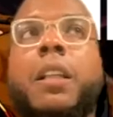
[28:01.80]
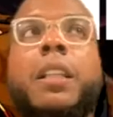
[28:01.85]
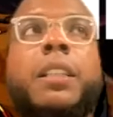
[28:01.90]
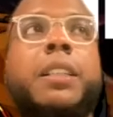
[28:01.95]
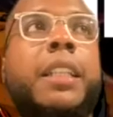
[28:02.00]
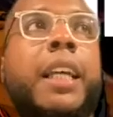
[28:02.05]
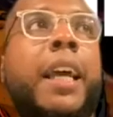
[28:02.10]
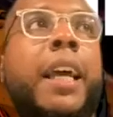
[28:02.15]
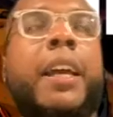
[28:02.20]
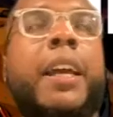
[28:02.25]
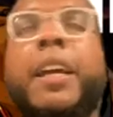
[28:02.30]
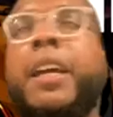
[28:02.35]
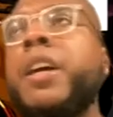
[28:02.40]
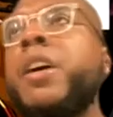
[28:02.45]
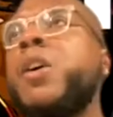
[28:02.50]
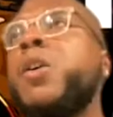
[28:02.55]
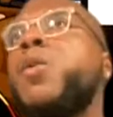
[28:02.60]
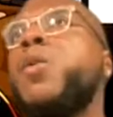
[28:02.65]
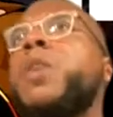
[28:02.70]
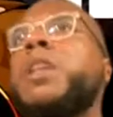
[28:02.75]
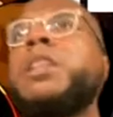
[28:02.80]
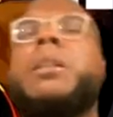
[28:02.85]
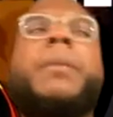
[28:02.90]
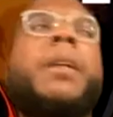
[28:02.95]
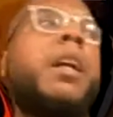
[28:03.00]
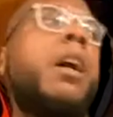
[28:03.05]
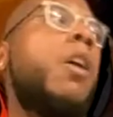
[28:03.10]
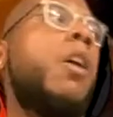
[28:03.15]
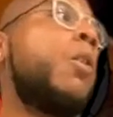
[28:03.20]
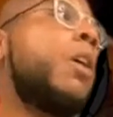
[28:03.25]
is that who wants to be
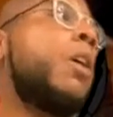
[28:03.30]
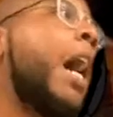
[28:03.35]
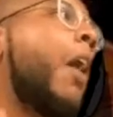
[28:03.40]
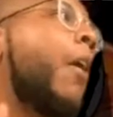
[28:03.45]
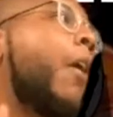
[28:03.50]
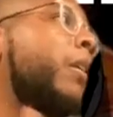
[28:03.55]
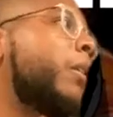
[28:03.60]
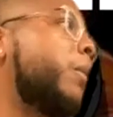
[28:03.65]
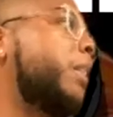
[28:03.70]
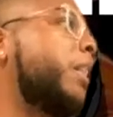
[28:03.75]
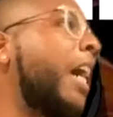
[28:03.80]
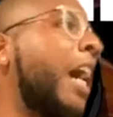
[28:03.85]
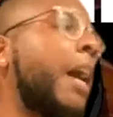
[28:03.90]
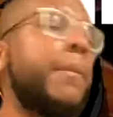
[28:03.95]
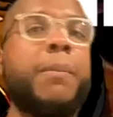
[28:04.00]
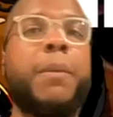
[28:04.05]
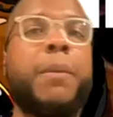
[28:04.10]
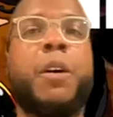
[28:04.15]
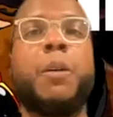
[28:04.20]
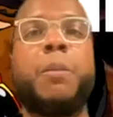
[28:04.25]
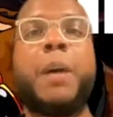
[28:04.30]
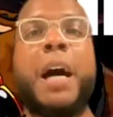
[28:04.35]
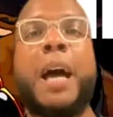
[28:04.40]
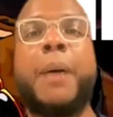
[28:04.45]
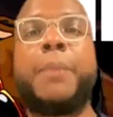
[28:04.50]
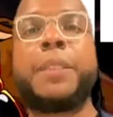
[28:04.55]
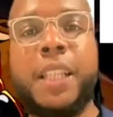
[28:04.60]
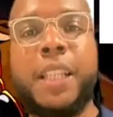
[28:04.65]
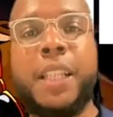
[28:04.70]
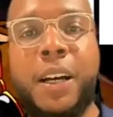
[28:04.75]
the old guy on the retirement boat by
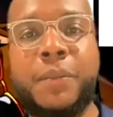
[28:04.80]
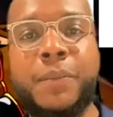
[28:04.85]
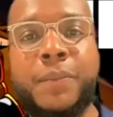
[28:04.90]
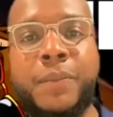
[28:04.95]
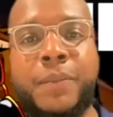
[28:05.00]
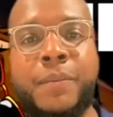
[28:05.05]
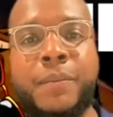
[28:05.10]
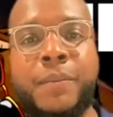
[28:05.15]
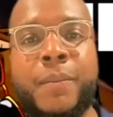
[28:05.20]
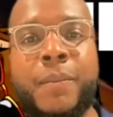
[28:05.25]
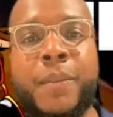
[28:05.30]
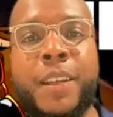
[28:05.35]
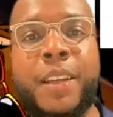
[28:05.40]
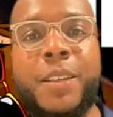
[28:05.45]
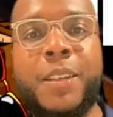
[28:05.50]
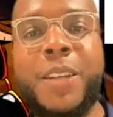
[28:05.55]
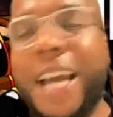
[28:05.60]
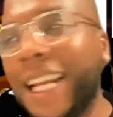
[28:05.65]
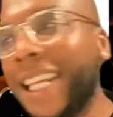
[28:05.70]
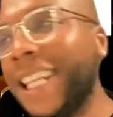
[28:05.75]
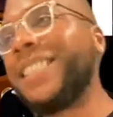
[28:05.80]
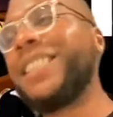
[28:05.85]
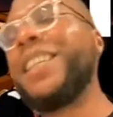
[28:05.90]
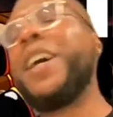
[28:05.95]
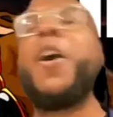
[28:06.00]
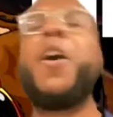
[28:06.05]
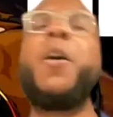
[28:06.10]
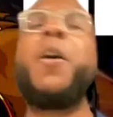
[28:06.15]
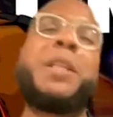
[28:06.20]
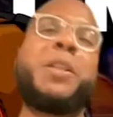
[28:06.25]
himself? You got to get your
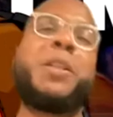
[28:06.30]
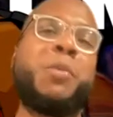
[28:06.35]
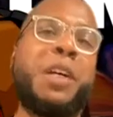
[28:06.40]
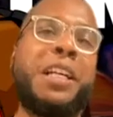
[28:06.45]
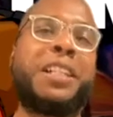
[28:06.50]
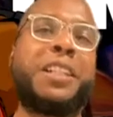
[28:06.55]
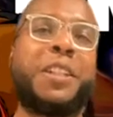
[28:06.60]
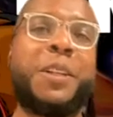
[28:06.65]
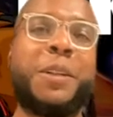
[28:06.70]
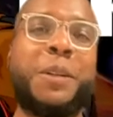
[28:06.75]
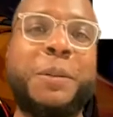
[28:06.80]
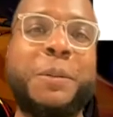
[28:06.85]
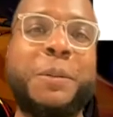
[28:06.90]
homies with you.